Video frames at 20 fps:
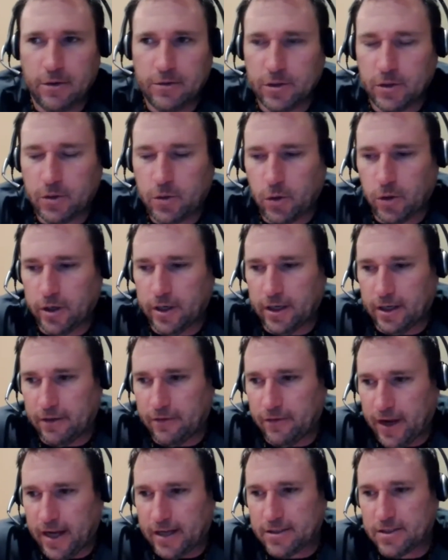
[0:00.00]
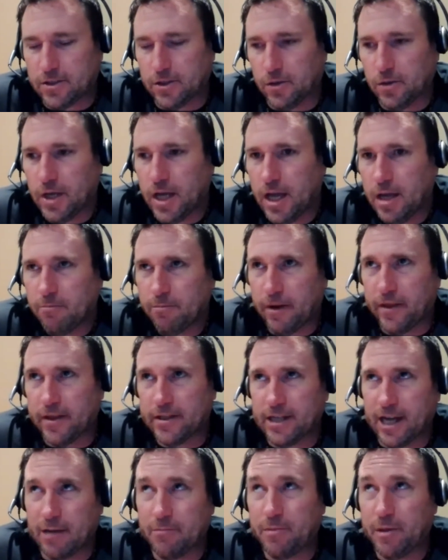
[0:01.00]
Was recorded in advance, so by the
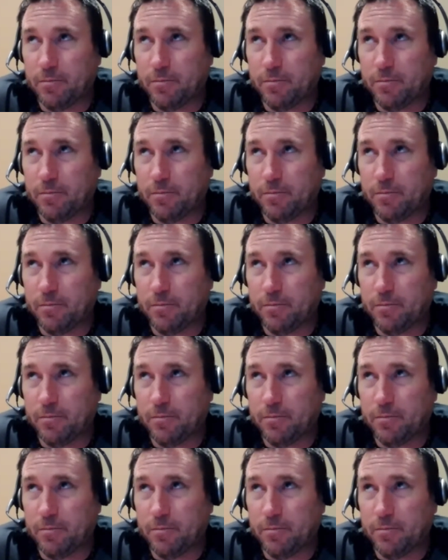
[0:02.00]
time